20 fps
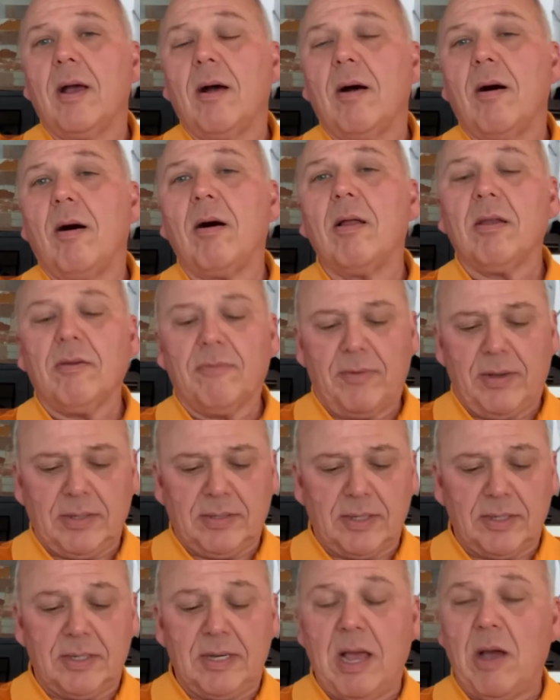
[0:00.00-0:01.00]
All of us
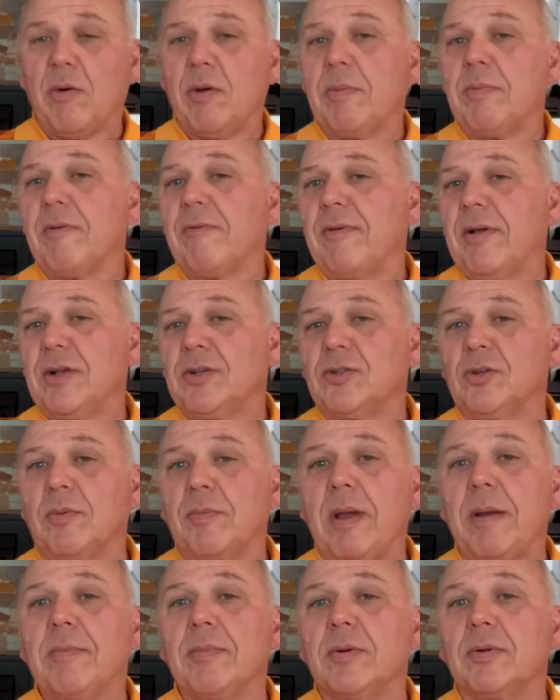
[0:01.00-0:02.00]
as NAUI professional
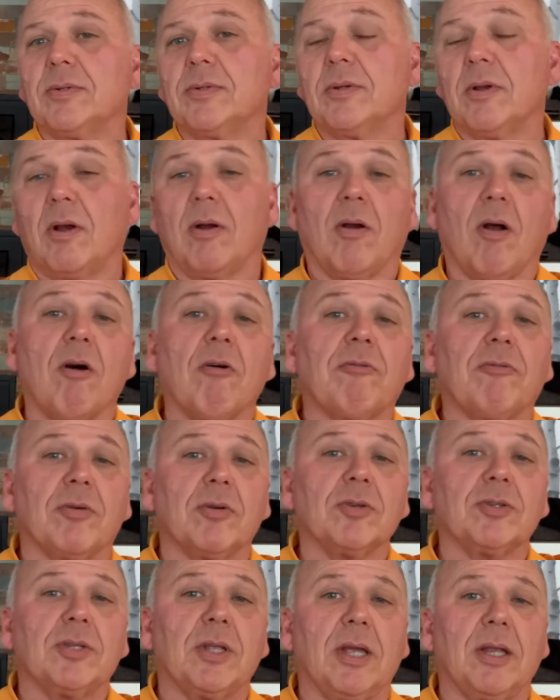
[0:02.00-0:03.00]
members are all
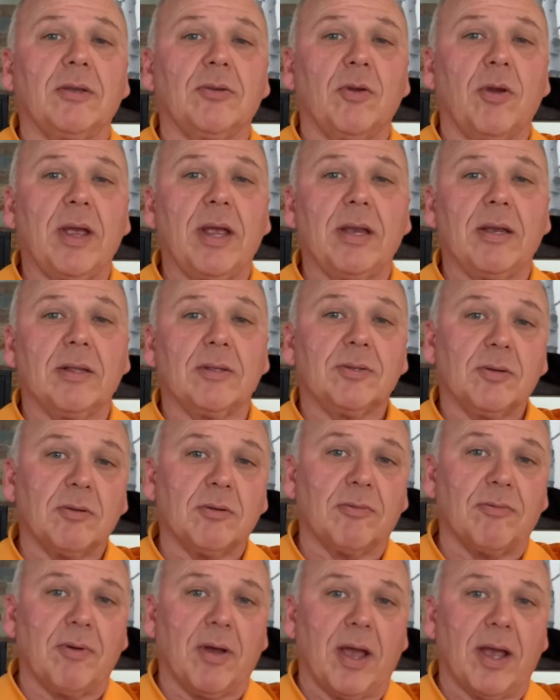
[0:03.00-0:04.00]
first aid trained and
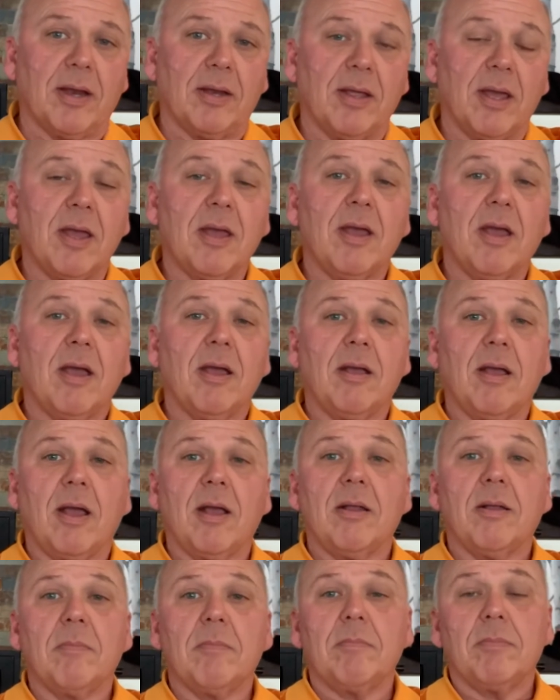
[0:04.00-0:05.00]
certified.
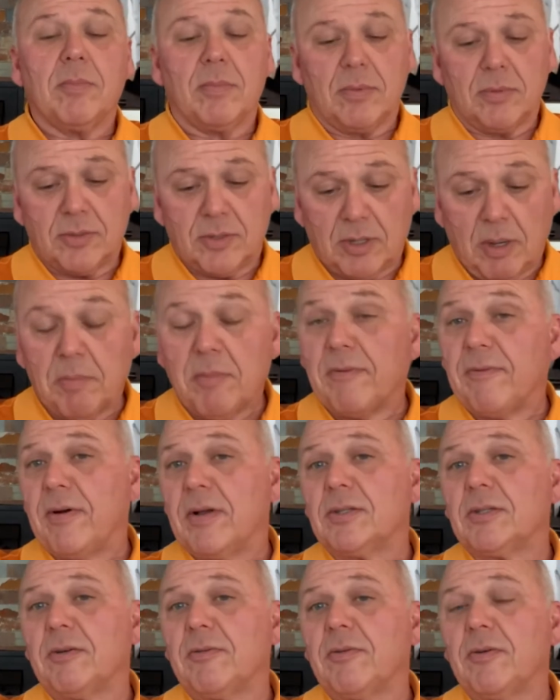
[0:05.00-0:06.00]
Some of
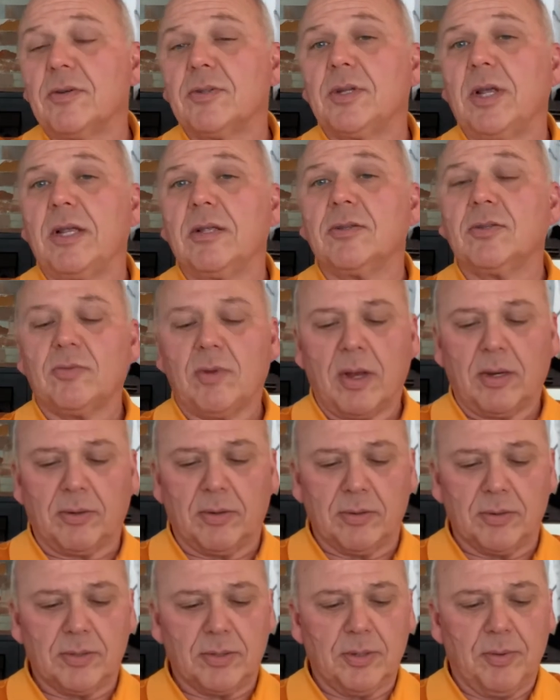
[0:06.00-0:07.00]
us are first aid
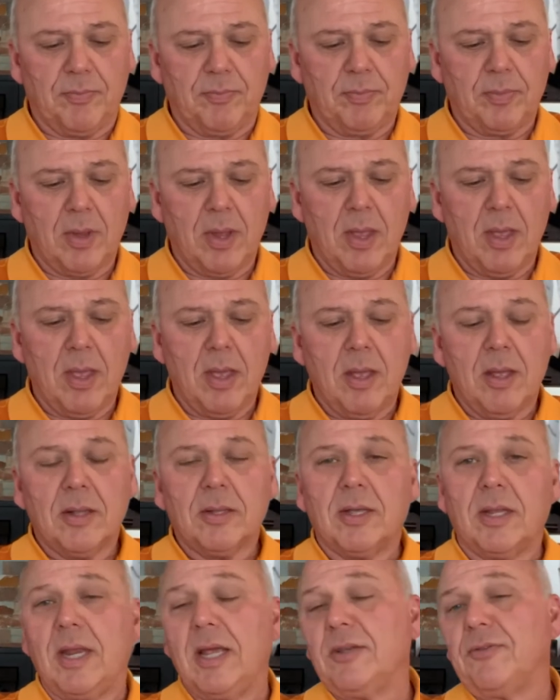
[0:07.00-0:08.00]
instructors.
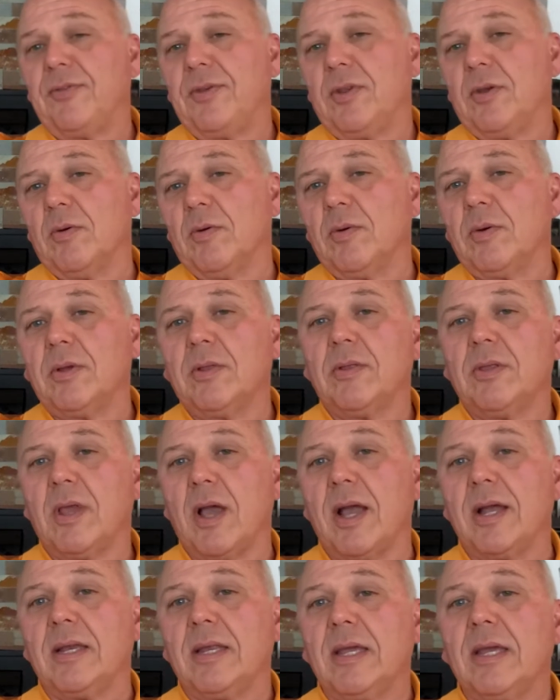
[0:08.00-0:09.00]
Today's video, the
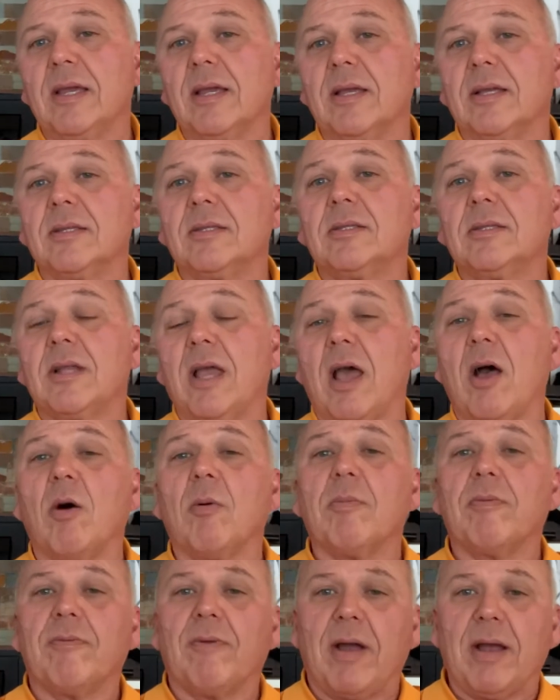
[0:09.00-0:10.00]
idea is to
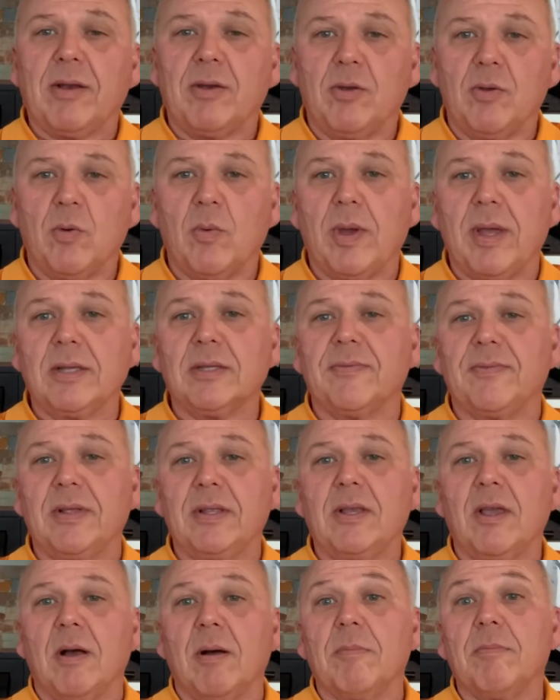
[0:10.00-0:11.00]
help find new ways of
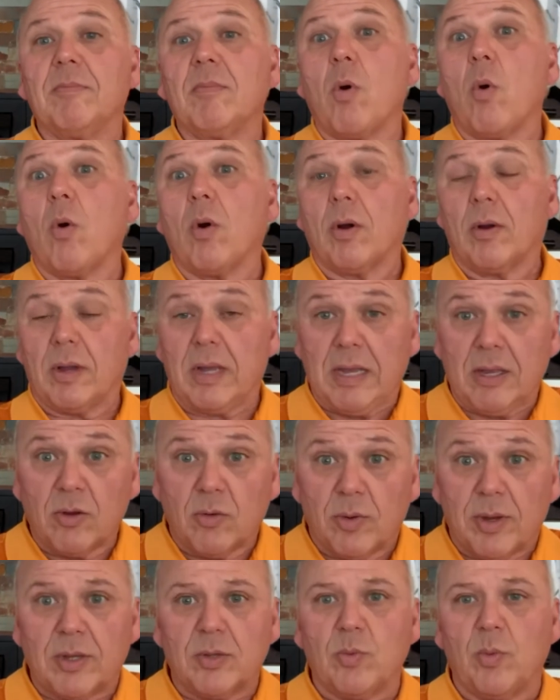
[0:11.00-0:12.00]
income or
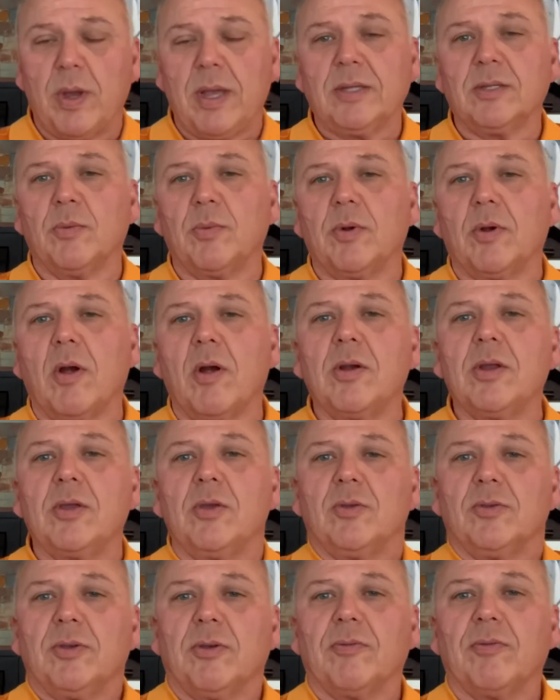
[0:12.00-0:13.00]
increase ways that we're already
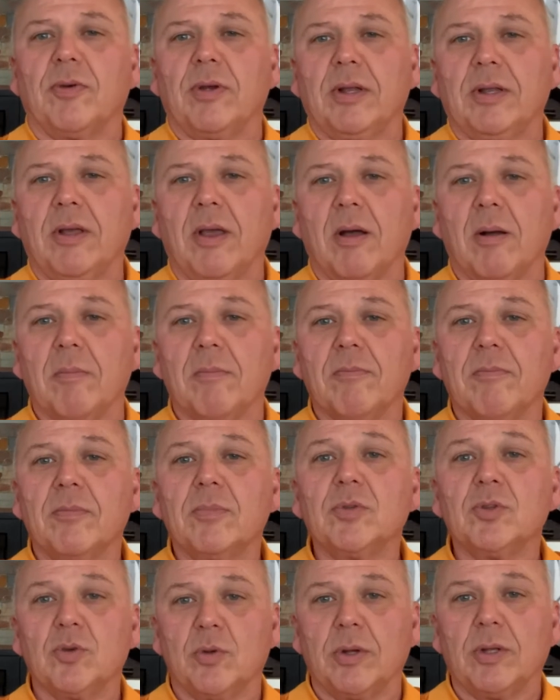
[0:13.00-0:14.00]
using for income
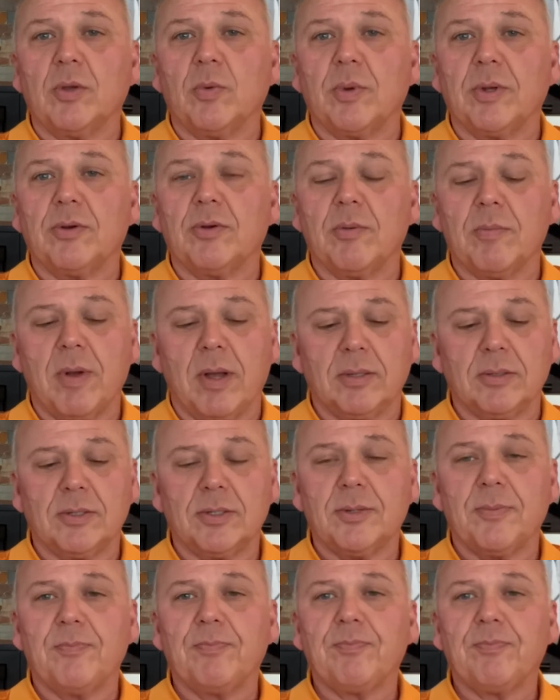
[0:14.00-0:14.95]
during the winter months.